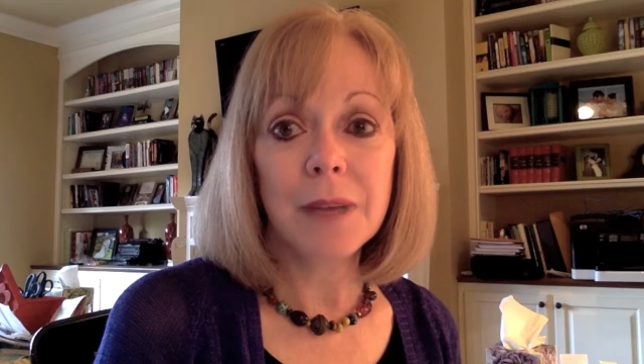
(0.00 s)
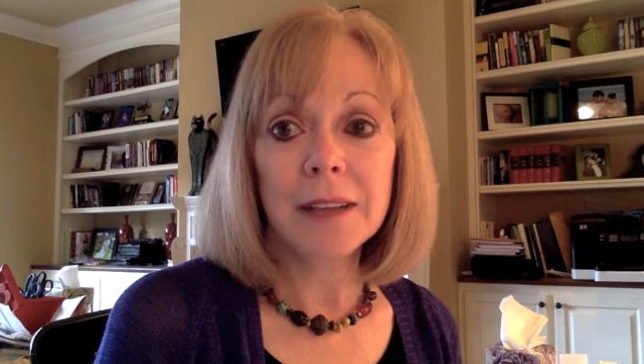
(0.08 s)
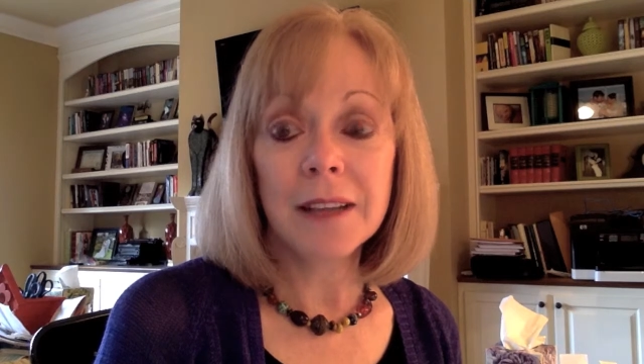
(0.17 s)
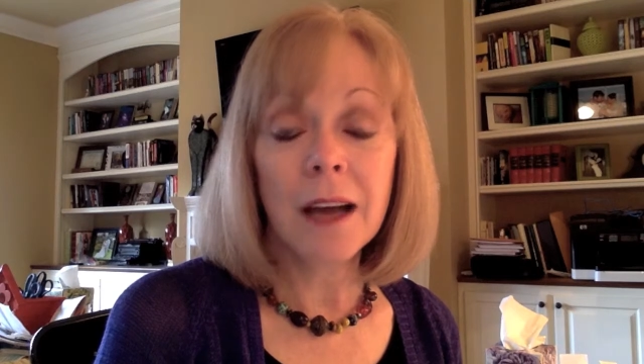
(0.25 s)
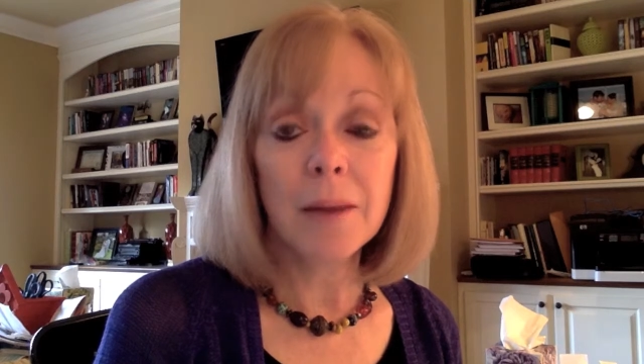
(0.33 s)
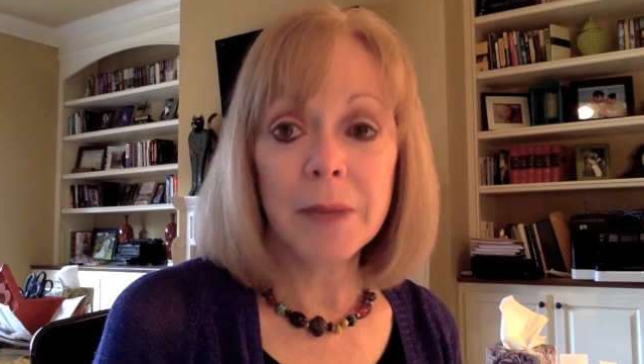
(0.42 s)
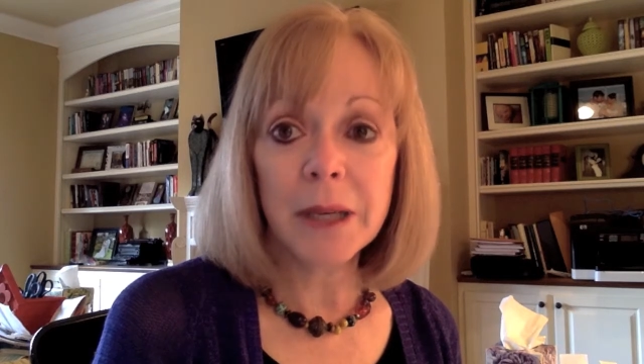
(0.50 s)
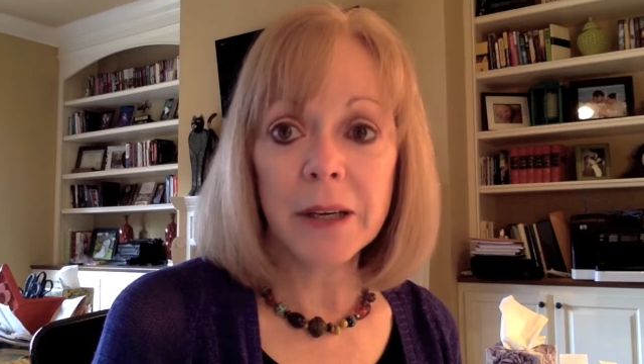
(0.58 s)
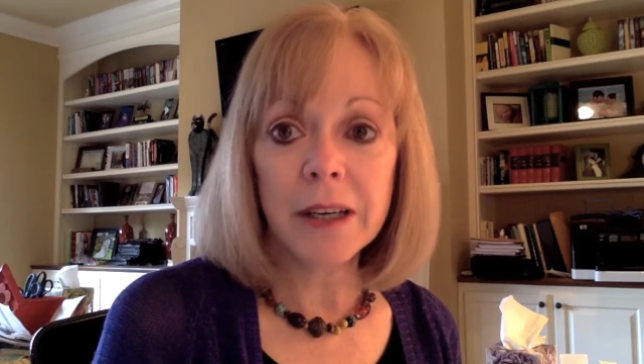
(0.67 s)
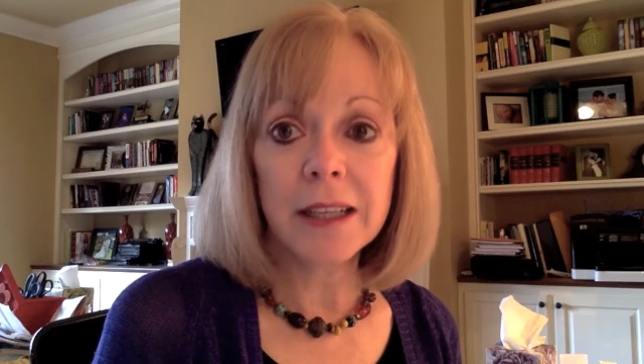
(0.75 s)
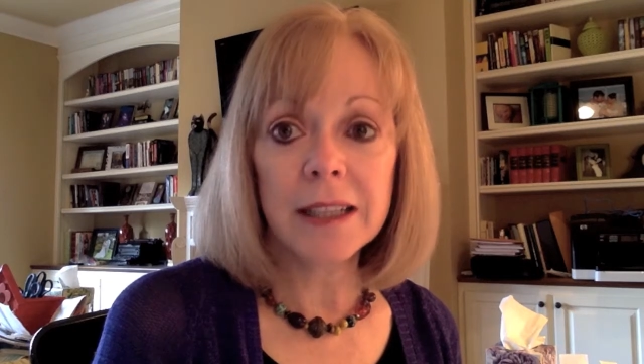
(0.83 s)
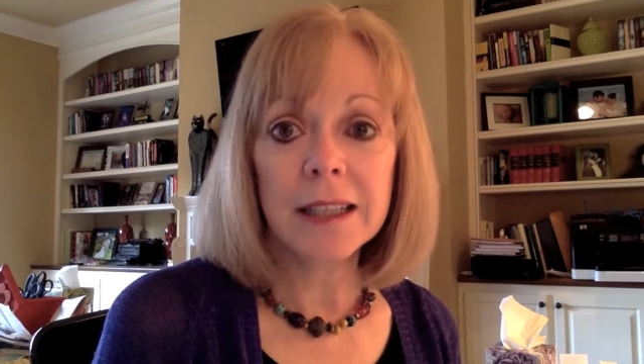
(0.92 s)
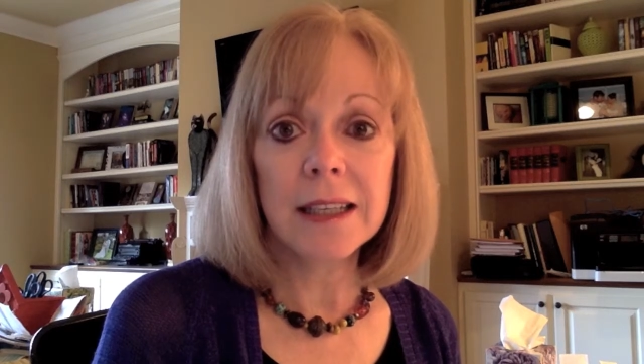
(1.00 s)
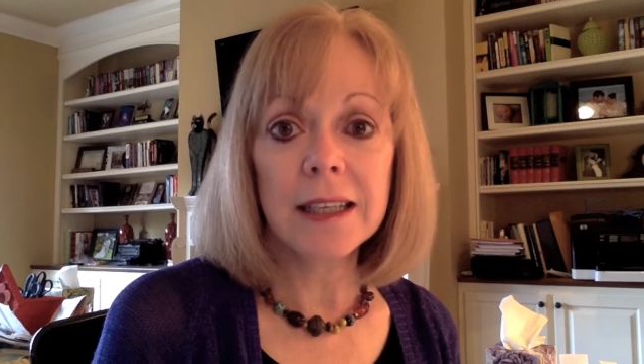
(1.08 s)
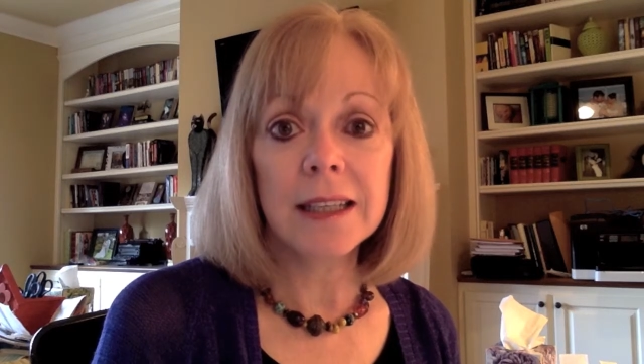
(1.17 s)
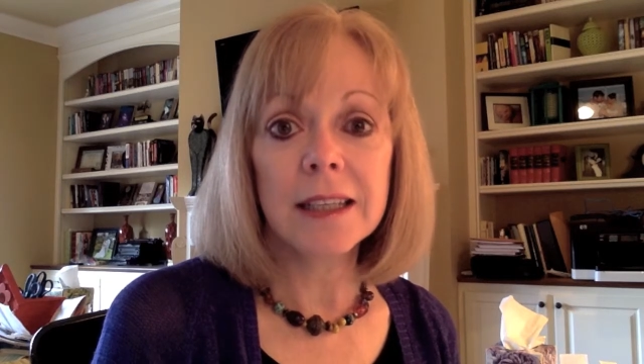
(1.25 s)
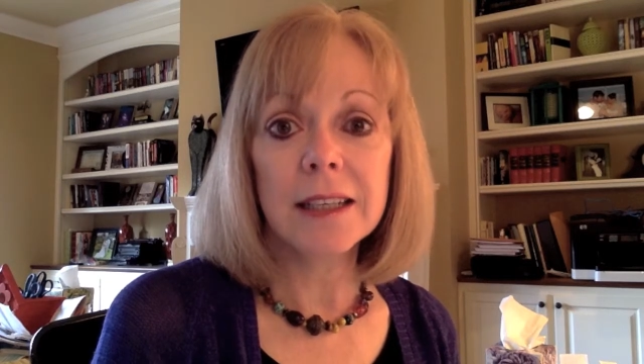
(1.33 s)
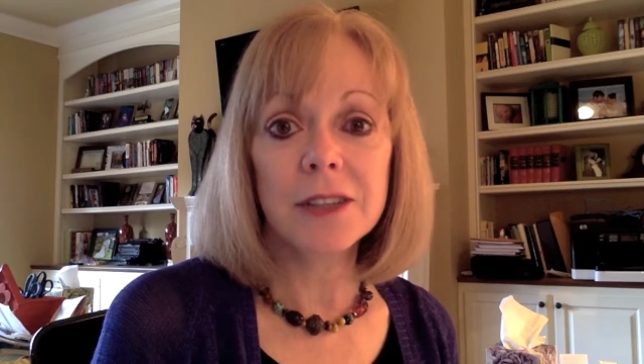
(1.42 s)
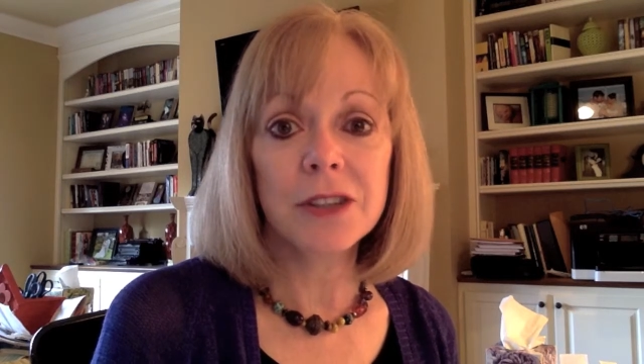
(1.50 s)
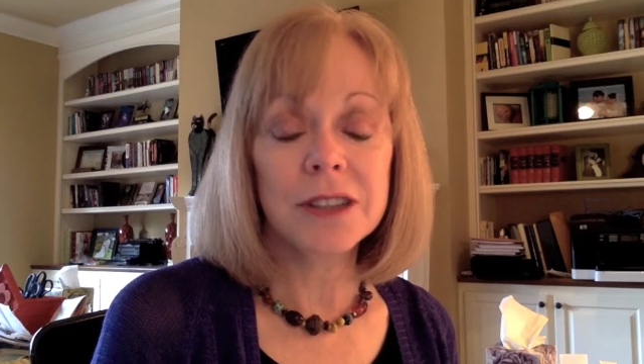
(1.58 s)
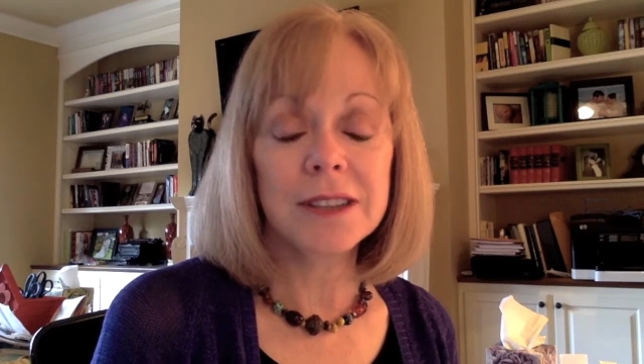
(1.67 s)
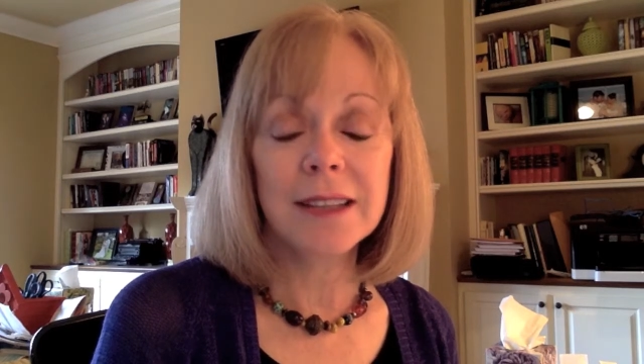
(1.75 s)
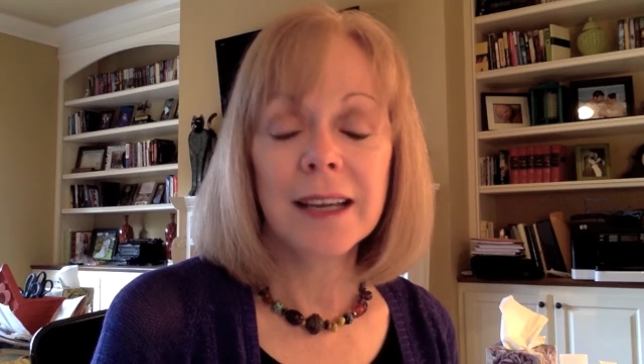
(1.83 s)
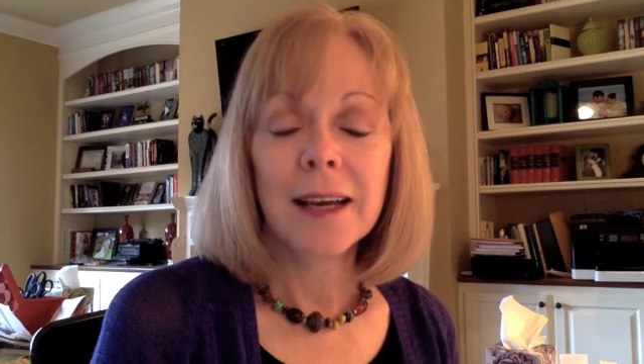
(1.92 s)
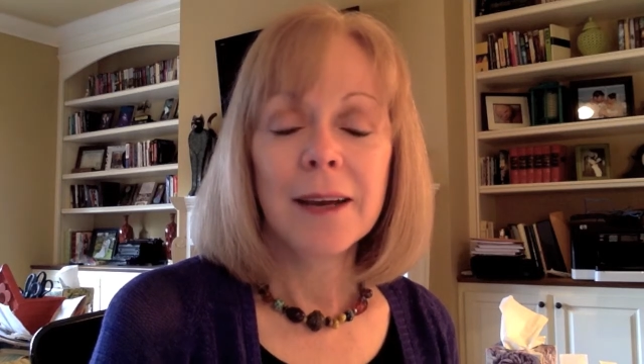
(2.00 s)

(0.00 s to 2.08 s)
not married, and she's